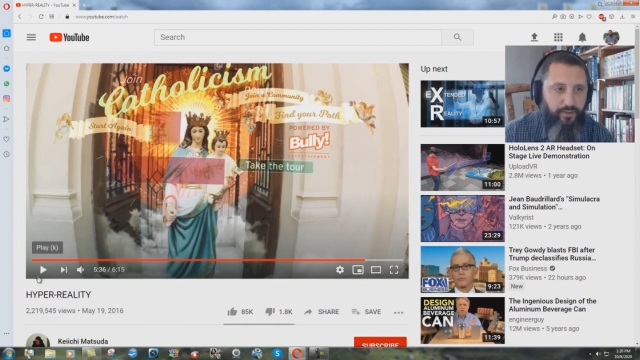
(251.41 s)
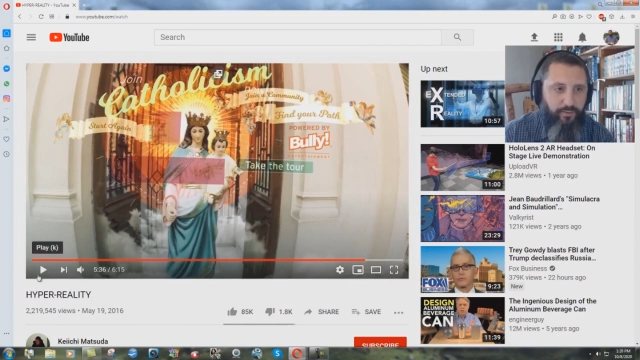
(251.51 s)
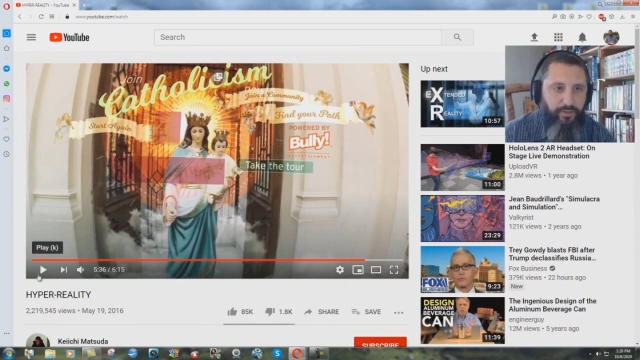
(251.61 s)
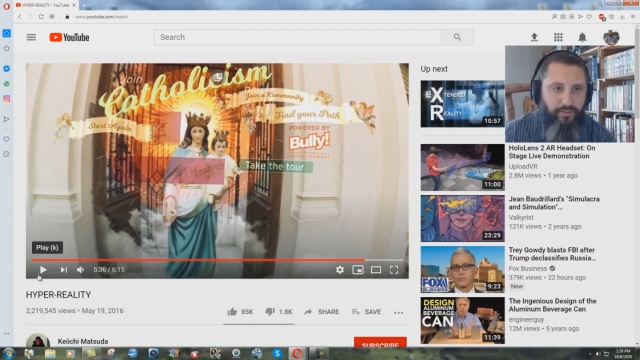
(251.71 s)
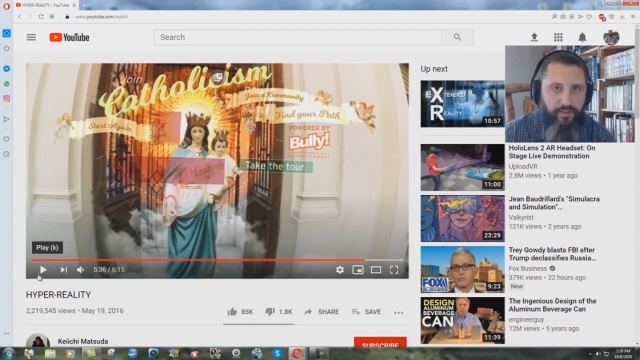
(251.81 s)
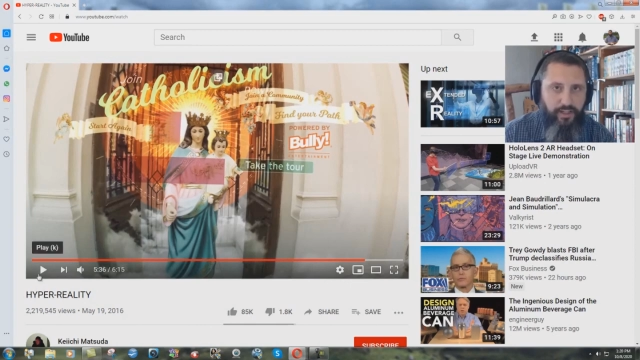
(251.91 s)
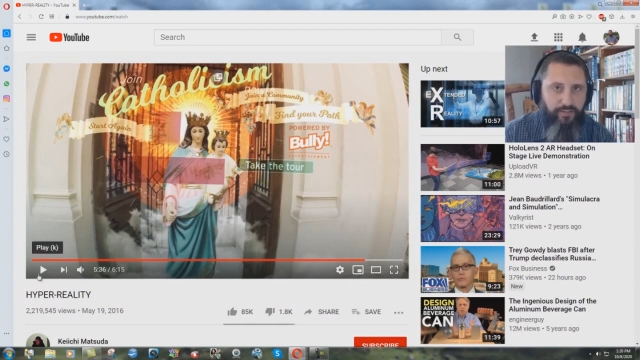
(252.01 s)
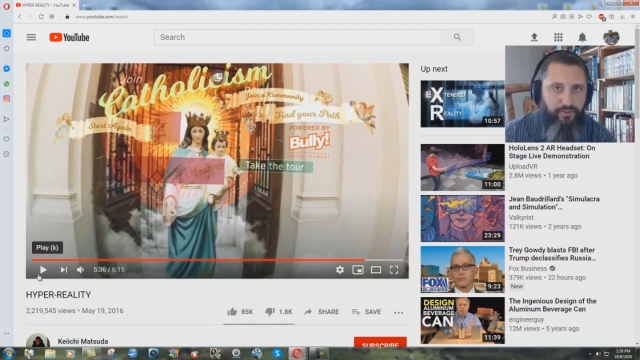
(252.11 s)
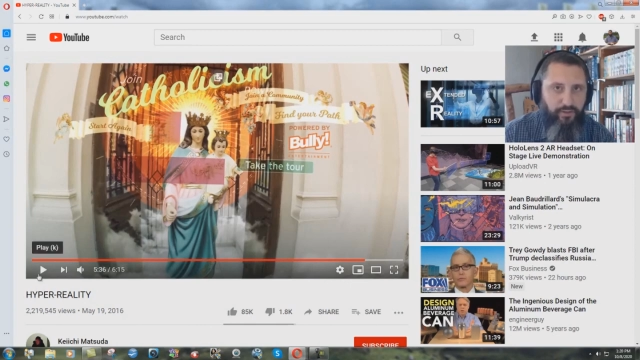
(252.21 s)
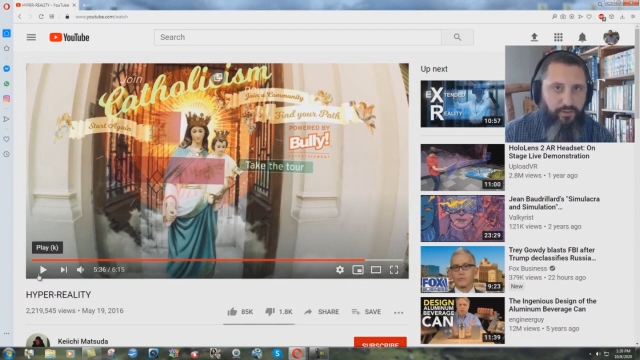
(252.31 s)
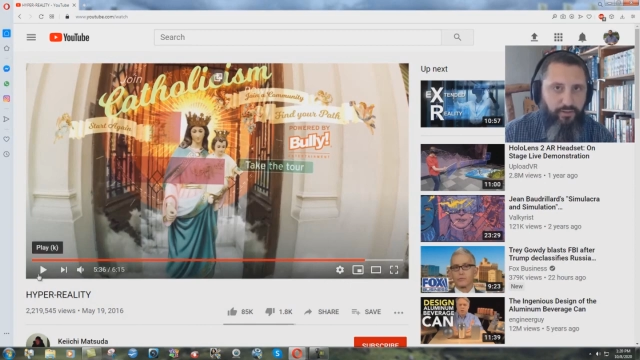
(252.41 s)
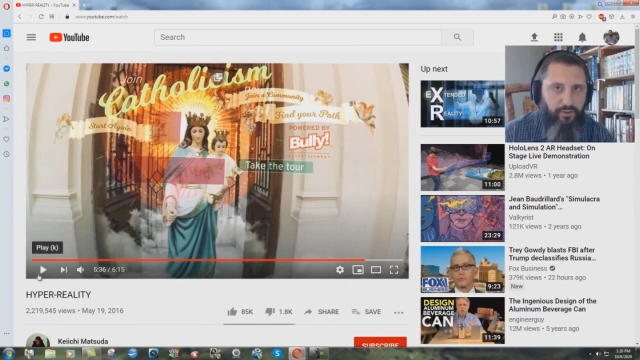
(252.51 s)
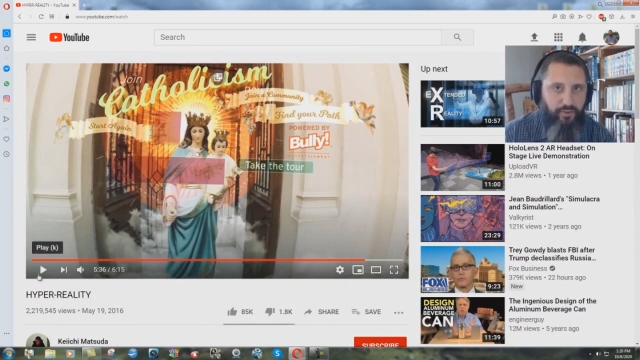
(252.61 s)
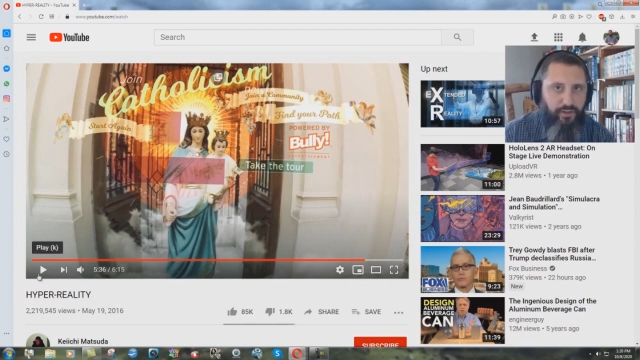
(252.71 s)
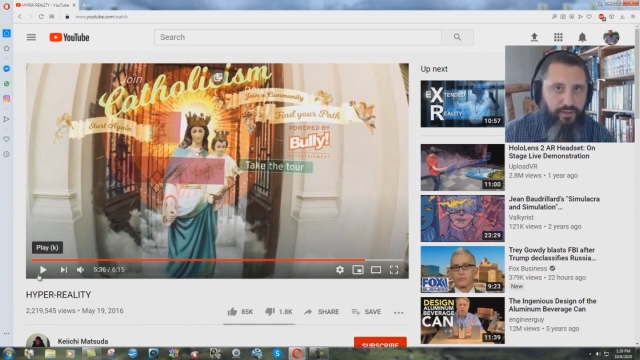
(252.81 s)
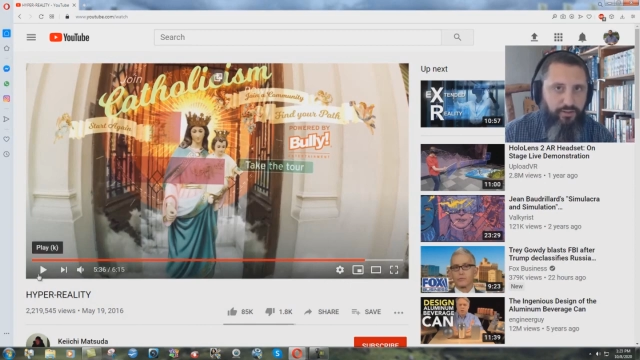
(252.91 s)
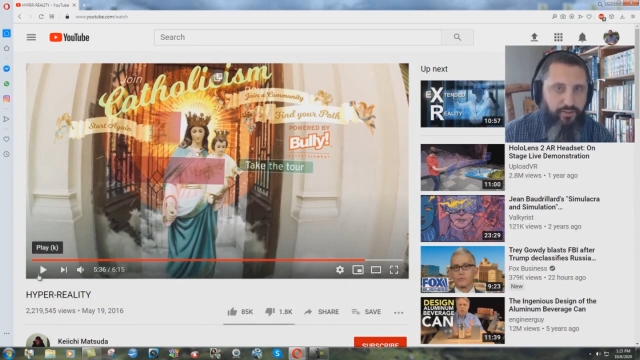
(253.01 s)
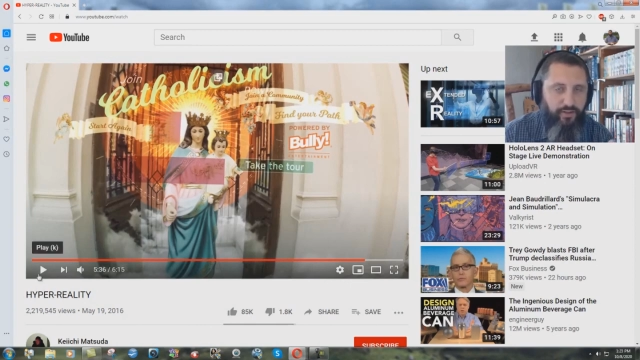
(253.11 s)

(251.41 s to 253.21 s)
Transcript: And watch what they have to do to join this